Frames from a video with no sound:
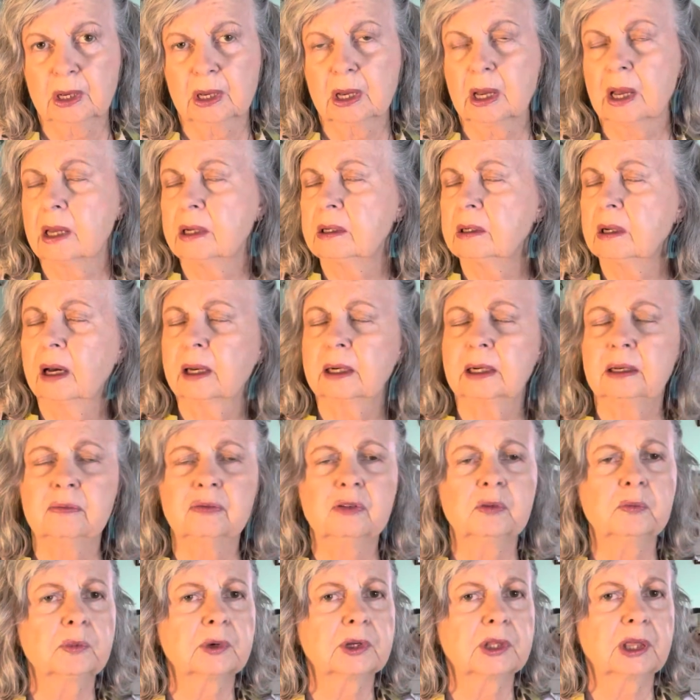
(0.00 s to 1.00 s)
And not
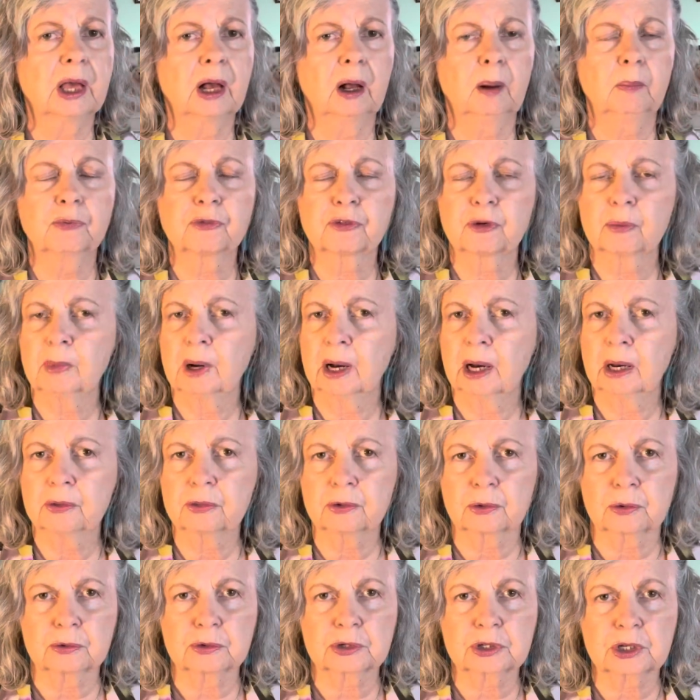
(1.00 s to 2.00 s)
even with help from
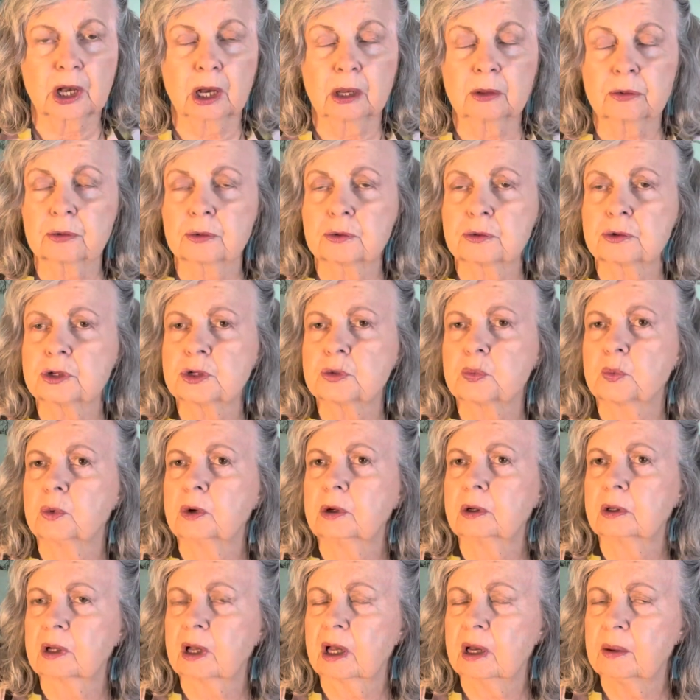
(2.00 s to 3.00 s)
others. Others
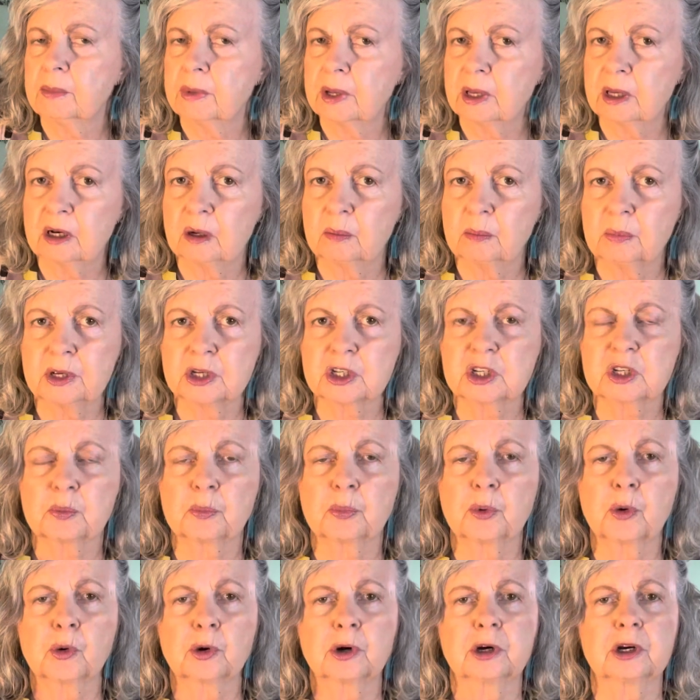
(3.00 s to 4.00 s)
will come in and be
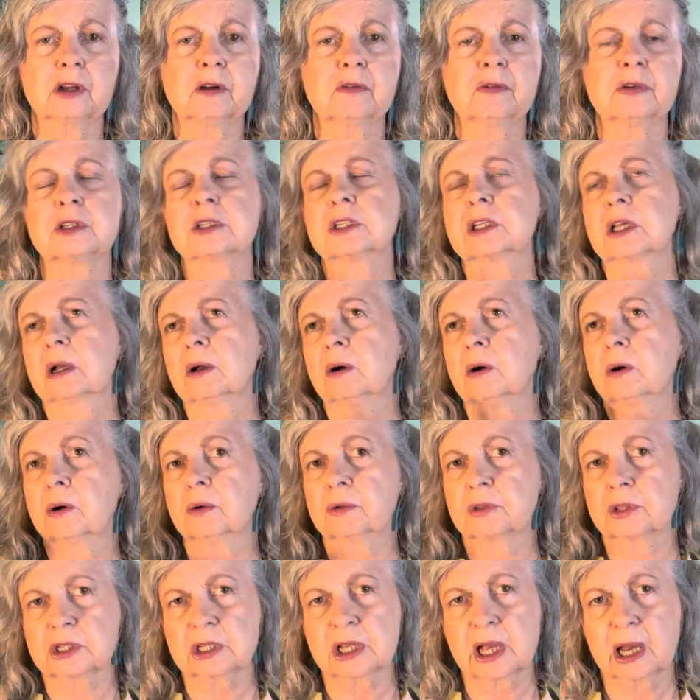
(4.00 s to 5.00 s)
supportive and say,
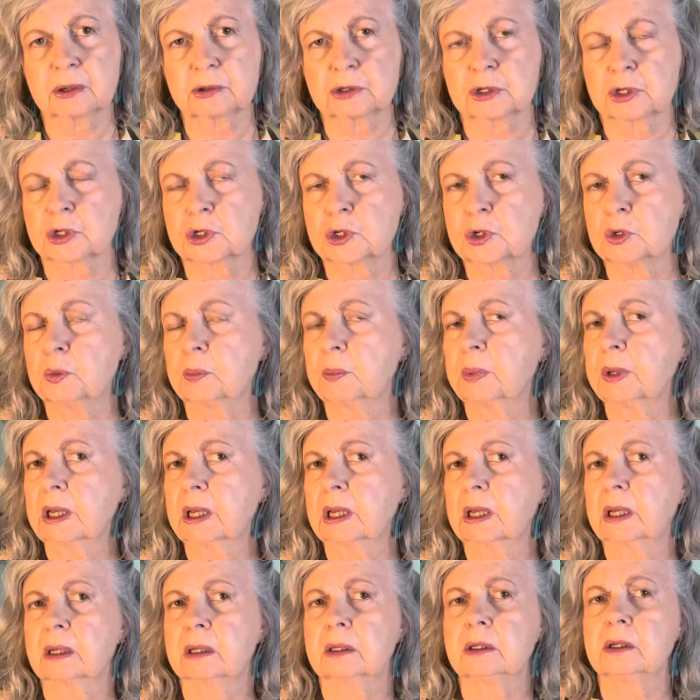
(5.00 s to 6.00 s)
oh, this house is too
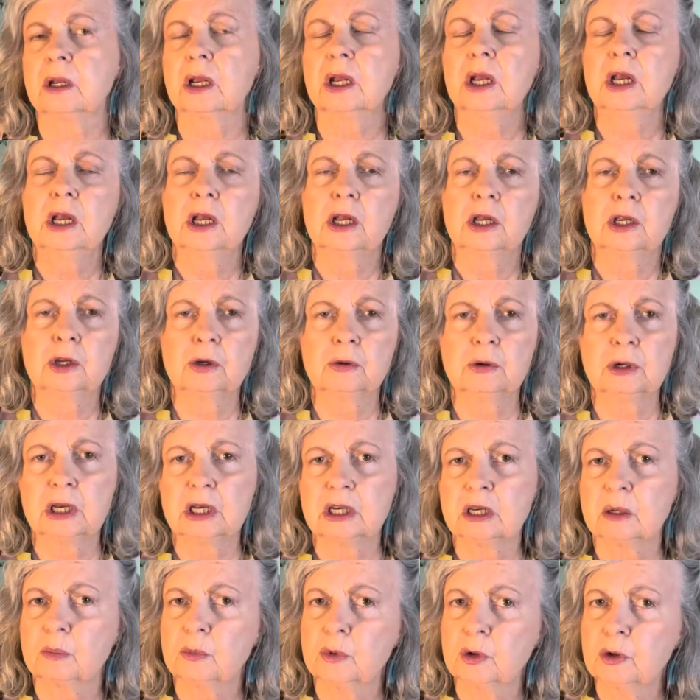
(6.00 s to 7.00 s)
big and you
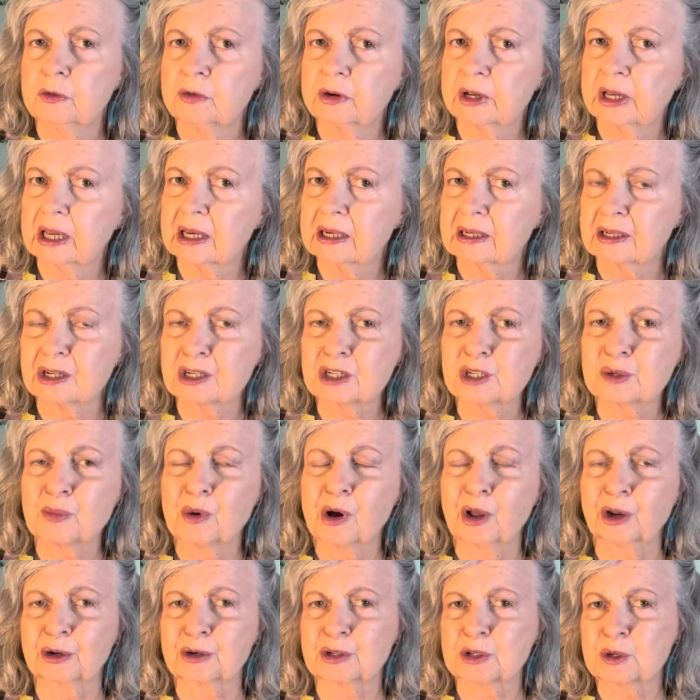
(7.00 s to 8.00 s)
need to move and get in a
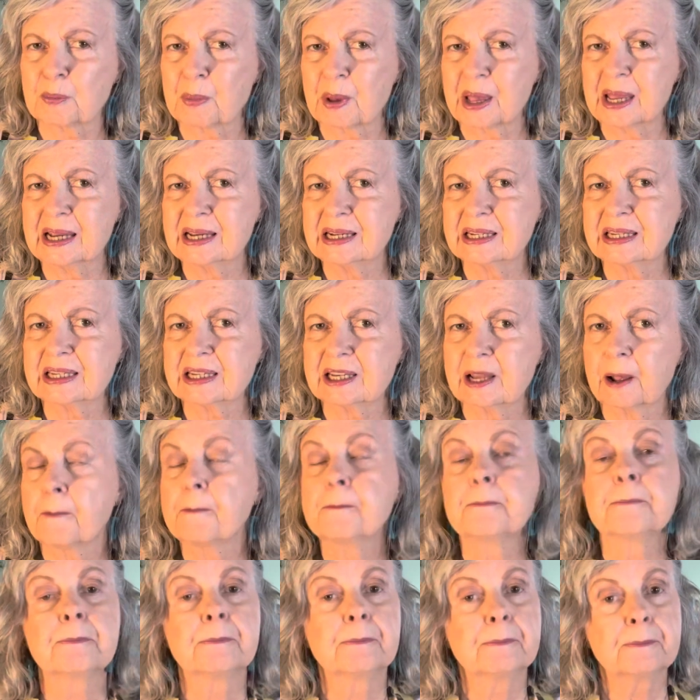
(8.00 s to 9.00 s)
smaller space.
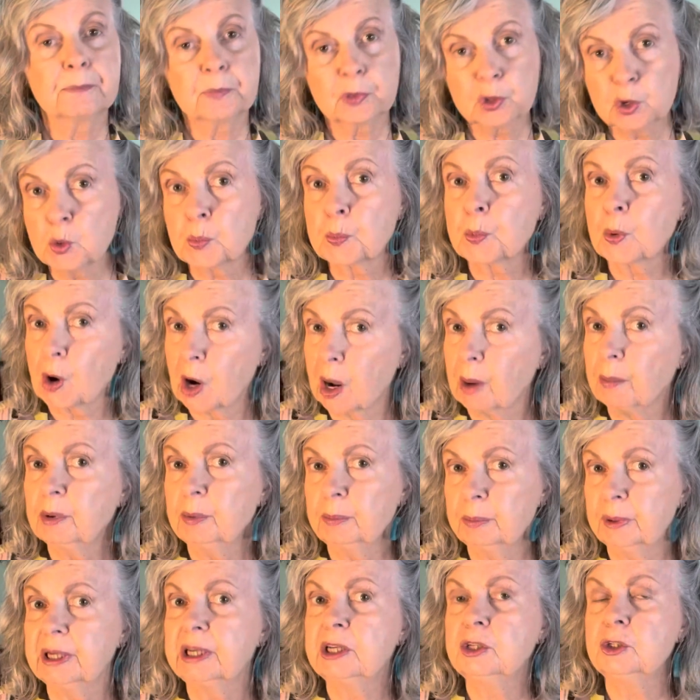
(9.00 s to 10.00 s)
You
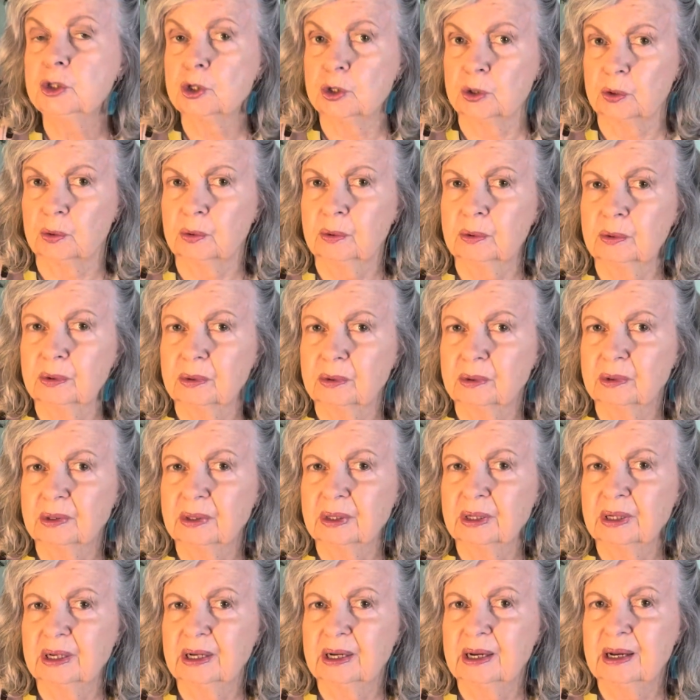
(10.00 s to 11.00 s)
probably do.
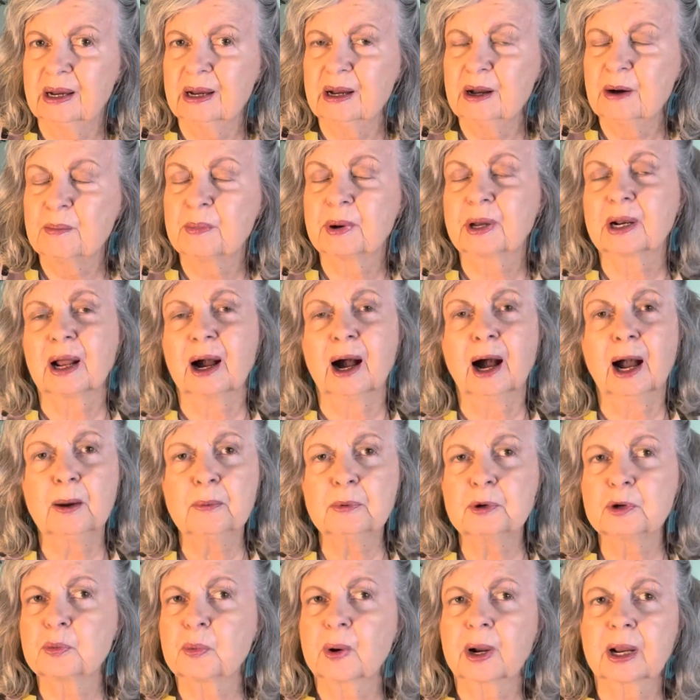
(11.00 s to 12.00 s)
But I
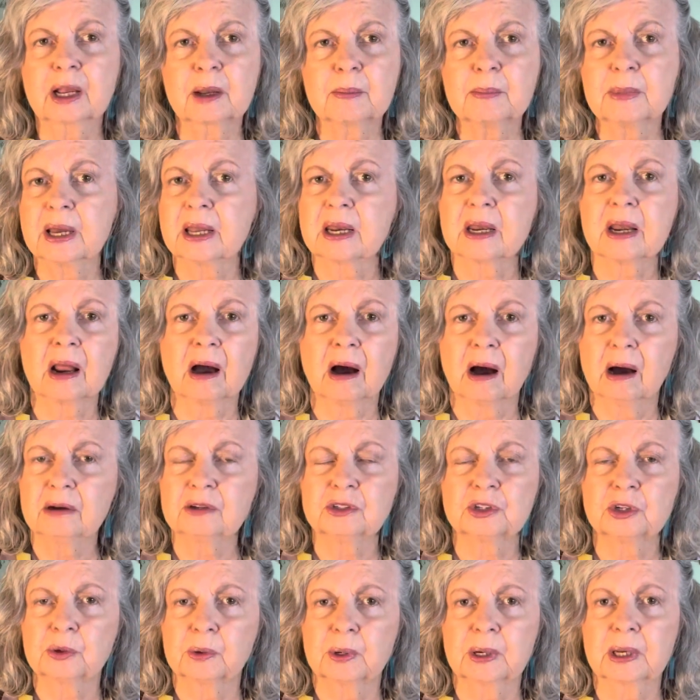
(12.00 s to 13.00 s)
would recommend
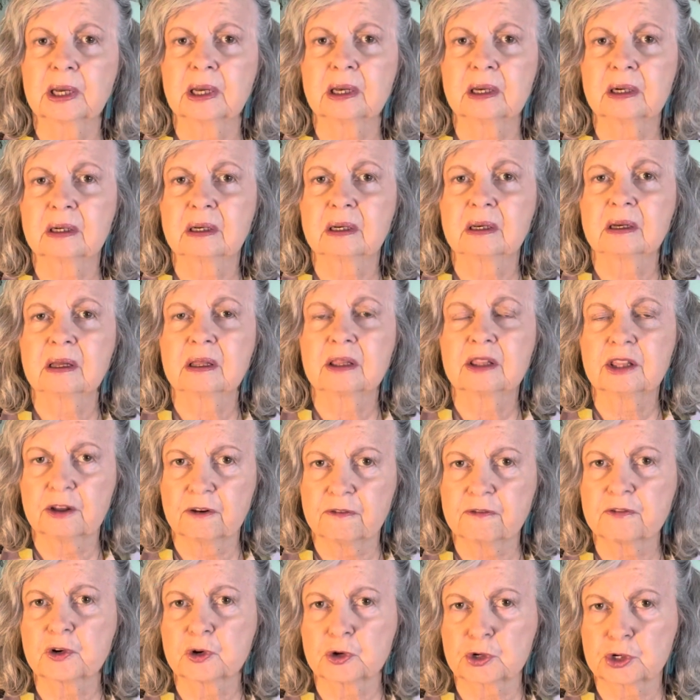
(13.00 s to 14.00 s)
not doing it the
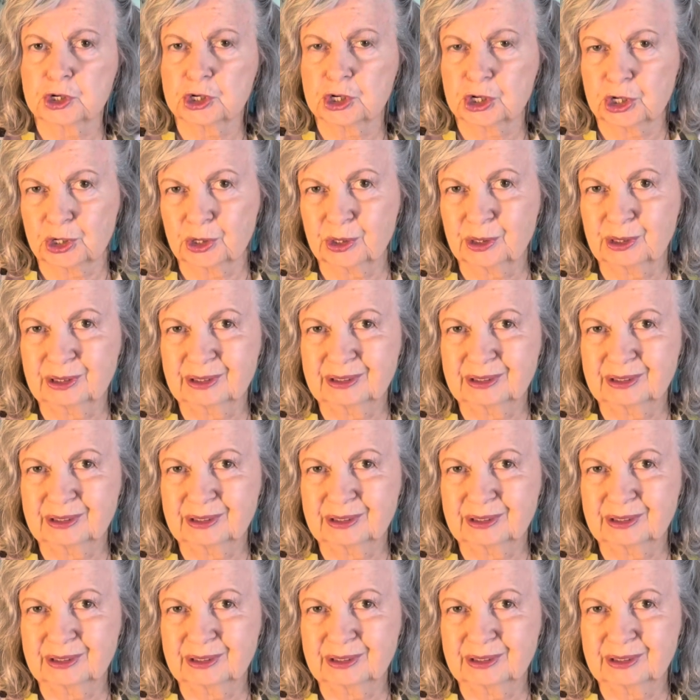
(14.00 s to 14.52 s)
first year.